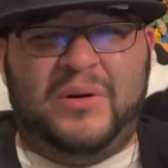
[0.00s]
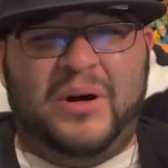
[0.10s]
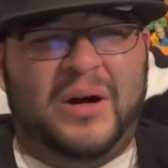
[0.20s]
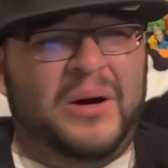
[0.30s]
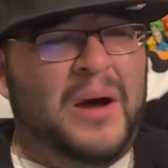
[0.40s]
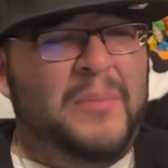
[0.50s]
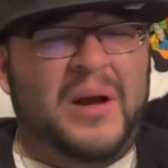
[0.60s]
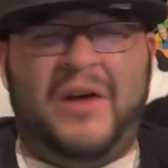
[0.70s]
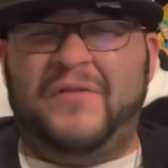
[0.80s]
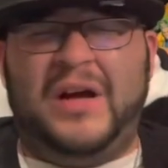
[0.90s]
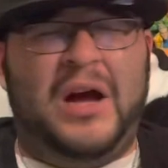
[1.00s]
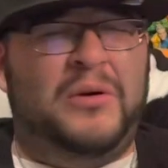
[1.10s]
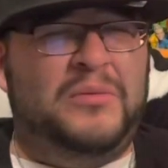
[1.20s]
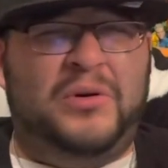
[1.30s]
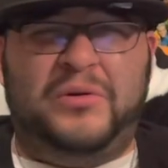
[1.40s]
Oh, I mean, I
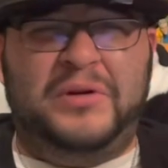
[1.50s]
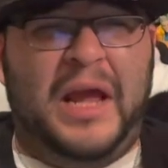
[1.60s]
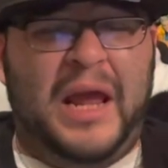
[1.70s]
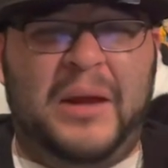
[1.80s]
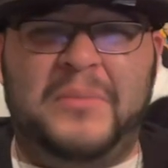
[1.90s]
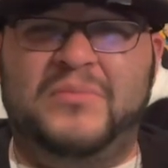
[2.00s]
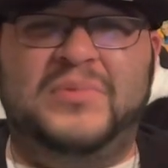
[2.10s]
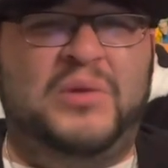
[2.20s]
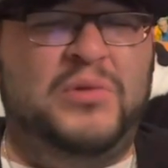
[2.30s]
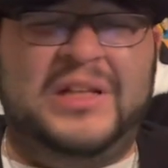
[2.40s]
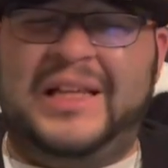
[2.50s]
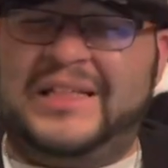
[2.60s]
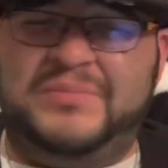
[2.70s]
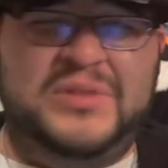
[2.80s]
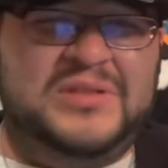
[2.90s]
forgot her, name. The one that
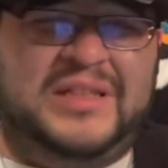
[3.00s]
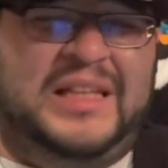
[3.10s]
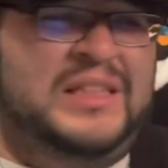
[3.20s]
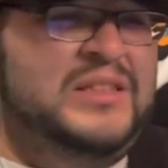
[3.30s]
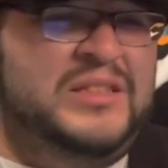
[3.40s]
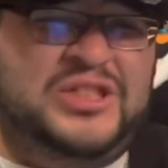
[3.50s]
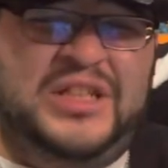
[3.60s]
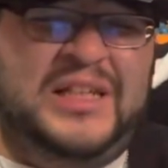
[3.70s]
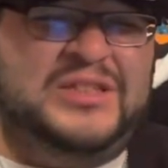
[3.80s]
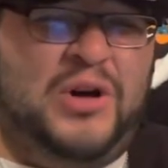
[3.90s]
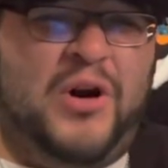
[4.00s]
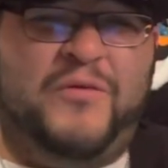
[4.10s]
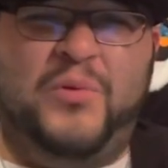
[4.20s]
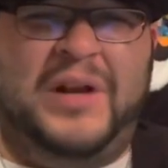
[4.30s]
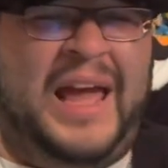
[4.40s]
likes music that she did to All
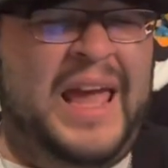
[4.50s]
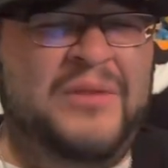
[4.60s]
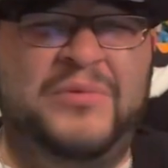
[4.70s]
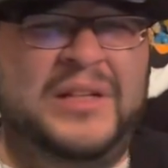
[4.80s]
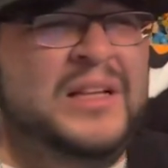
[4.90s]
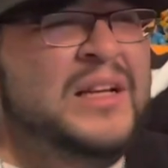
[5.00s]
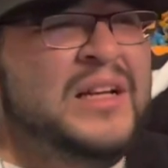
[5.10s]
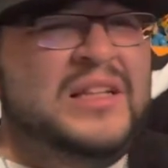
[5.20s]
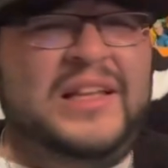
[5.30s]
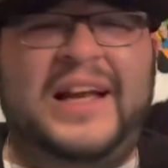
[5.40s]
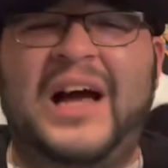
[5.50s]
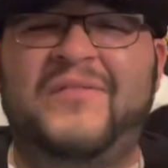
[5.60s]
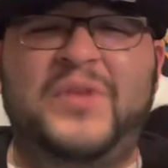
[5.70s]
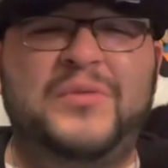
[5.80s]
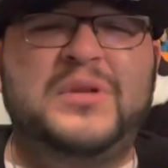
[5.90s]
One. I hate when they
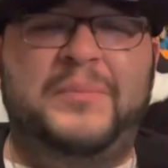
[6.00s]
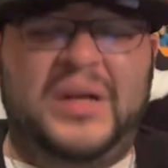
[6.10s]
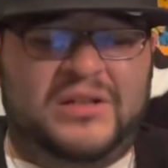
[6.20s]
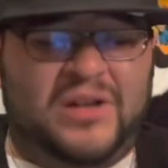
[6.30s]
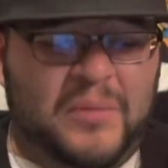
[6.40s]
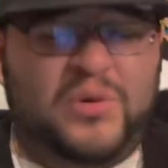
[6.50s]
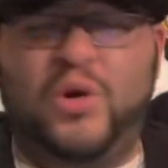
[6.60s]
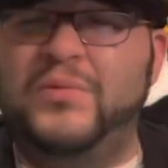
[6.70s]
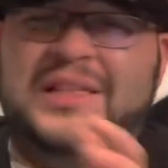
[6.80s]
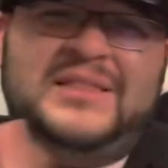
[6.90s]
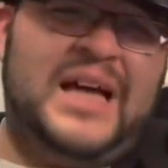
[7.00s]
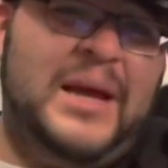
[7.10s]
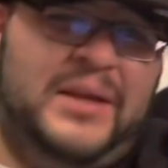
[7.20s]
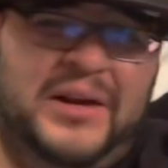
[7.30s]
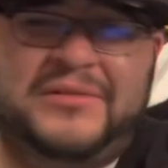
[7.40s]
got involved with the big I'm cool with the
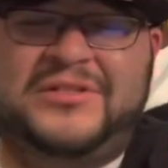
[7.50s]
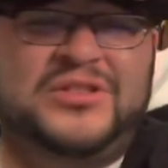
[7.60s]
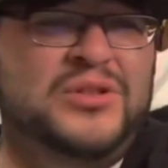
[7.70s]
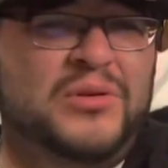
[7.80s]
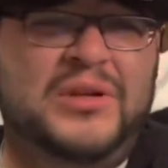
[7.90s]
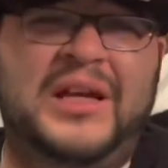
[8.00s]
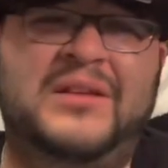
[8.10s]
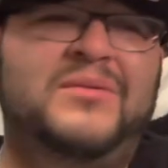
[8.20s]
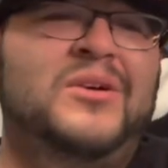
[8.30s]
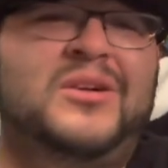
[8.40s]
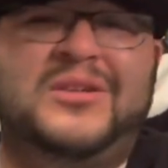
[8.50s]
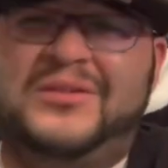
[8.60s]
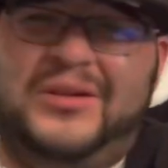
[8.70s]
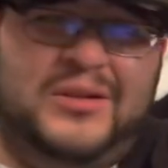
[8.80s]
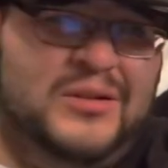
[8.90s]
side characters. You know, you get
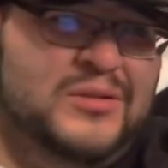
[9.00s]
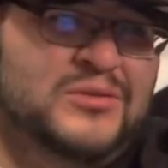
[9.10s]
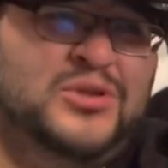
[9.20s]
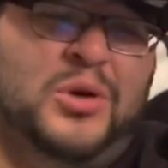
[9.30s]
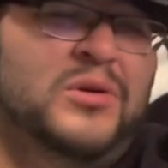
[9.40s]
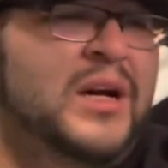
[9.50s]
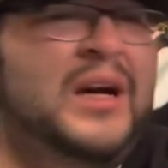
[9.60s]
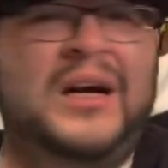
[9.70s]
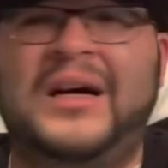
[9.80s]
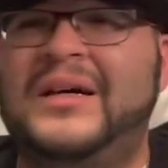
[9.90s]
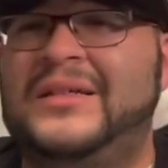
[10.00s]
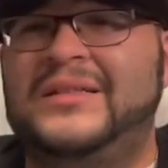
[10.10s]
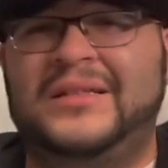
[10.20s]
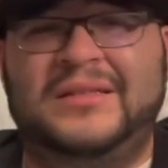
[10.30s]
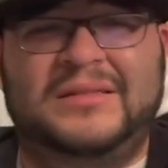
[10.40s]
uh,
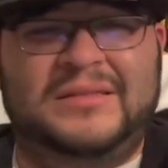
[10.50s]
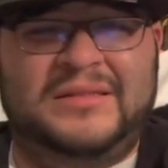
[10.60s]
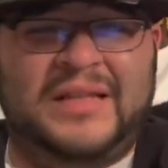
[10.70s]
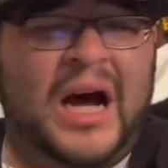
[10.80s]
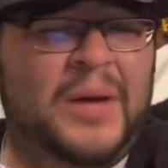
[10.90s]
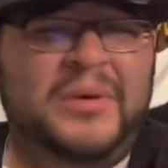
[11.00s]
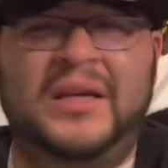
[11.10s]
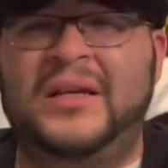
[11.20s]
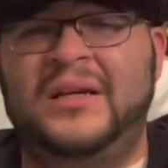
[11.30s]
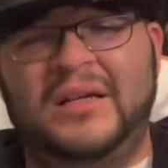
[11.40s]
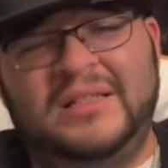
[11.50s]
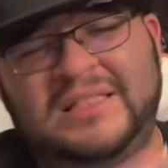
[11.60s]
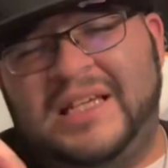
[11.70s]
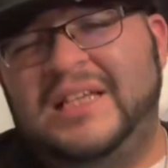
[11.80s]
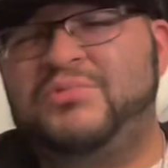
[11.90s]
Toga and Dabi.
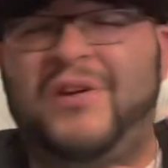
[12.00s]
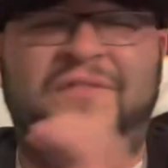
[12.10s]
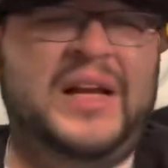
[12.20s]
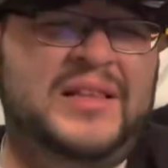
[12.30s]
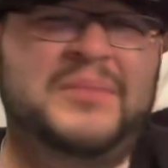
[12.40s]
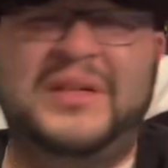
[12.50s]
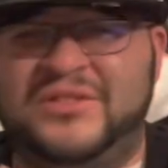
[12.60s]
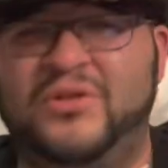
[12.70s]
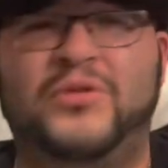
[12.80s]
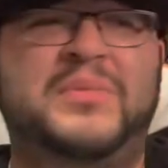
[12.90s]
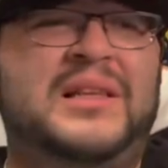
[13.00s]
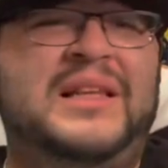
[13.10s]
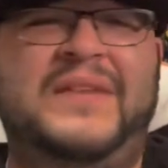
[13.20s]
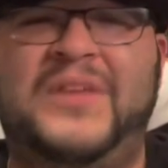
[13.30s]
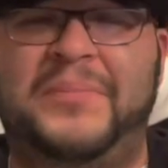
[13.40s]
These kids want to fight them. That's cool, but
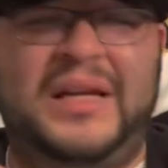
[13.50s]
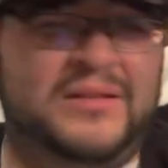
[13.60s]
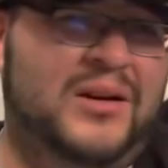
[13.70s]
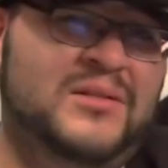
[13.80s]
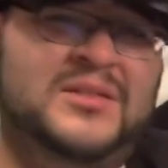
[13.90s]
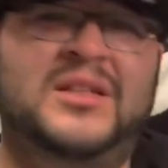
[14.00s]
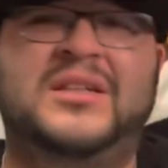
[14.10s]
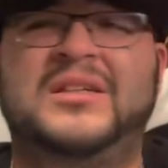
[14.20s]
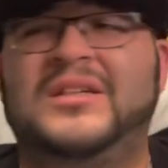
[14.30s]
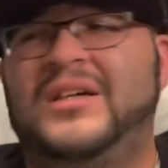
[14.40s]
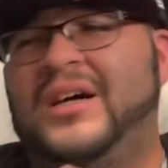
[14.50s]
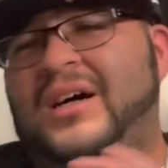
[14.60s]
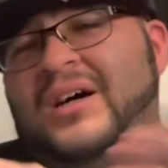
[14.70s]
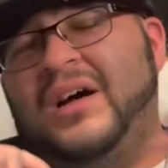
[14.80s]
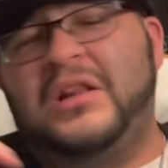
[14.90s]
leave the big dogs
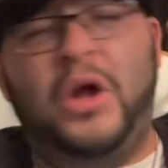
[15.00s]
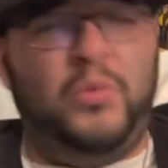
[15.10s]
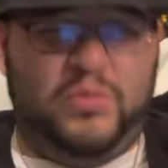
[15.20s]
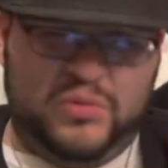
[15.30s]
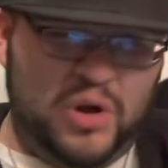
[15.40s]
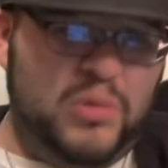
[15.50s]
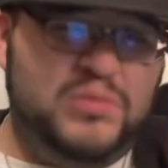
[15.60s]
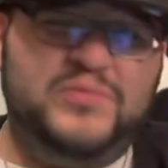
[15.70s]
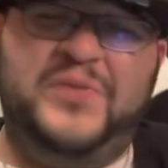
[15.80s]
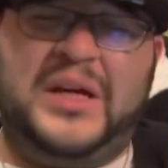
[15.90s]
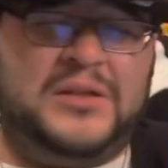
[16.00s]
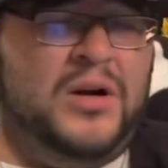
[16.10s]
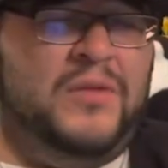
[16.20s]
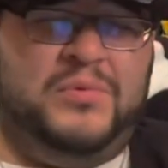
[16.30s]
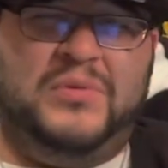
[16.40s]
uh, alone. Don't attack the
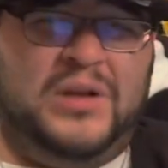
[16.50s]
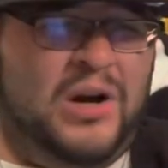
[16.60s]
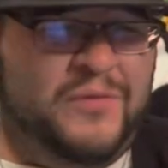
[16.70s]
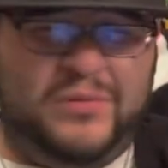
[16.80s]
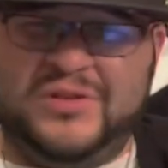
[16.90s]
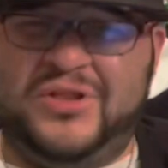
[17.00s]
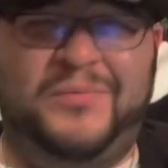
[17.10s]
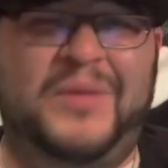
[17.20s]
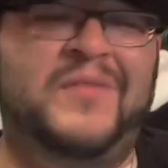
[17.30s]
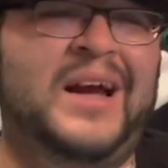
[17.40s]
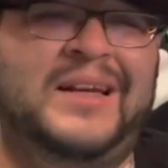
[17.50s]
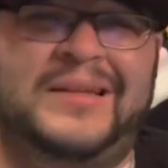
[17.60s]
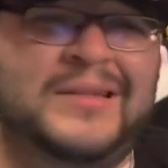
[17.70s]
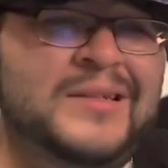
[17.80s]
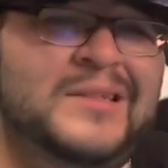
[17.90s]
all for one. All for one should be
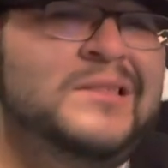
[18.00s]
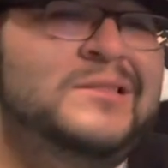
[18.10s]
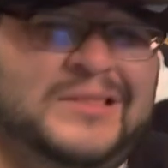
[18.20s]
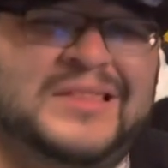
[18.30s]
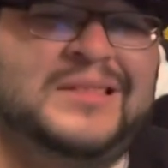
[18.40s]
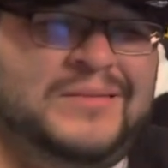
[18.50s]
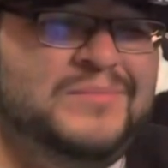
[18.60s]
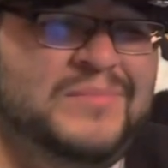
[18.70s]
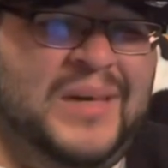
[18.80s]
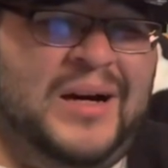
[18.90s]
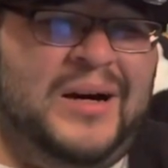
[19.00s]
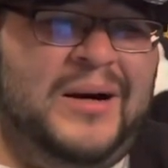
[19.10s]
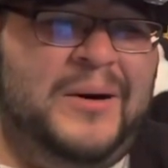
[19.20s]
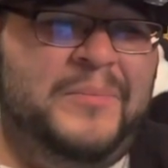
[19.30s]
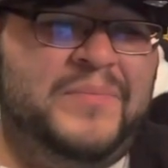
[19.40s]
fighting
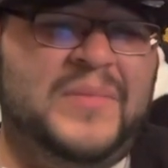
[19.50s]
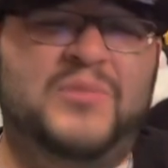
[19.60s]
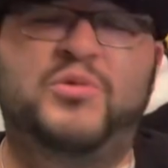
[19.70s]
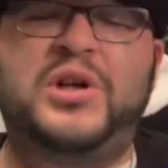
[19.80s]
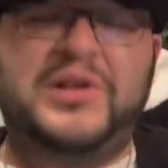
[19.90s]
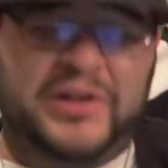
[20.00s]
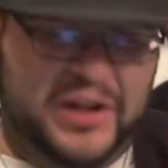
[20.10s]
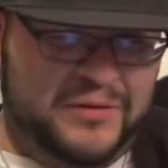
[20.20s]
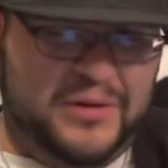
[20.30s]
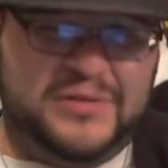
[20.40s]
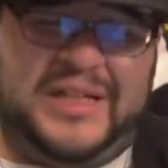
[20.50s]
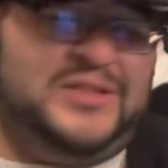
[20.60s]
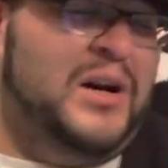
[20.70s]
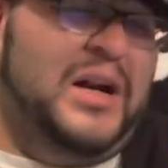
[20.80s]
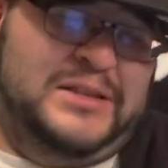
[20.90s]
um, real heroes.
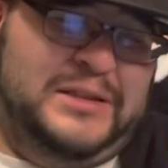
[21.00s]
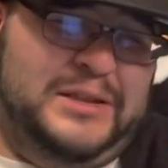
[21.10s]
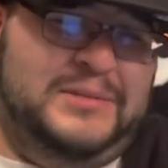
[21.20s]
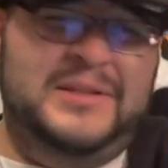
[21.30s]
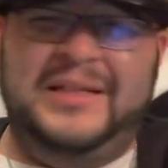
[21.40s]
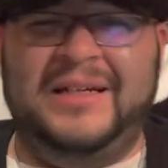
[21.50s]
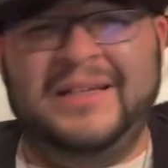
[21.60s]
That's how I see it.